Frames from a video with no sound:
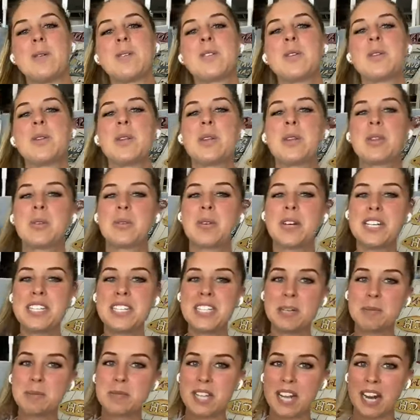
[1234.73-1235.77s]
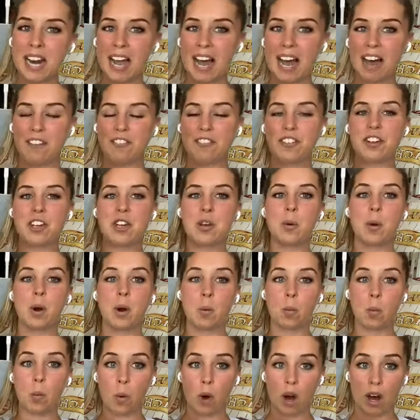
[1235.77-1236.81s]
So the 3 tips that I have for you
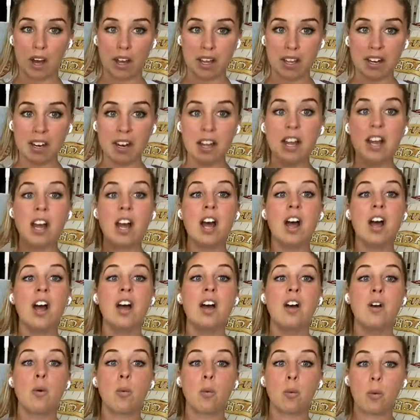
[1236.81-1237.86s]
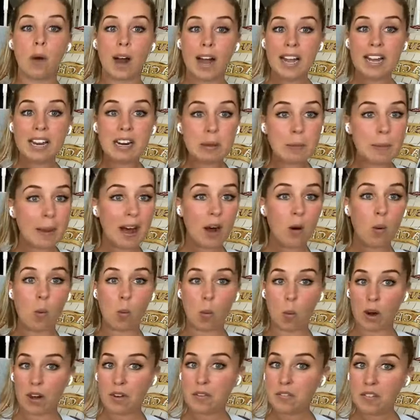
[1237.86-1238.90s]
are: 1, write about
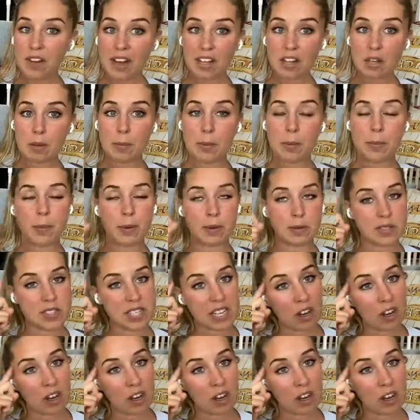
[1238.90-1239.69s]
one valuable post.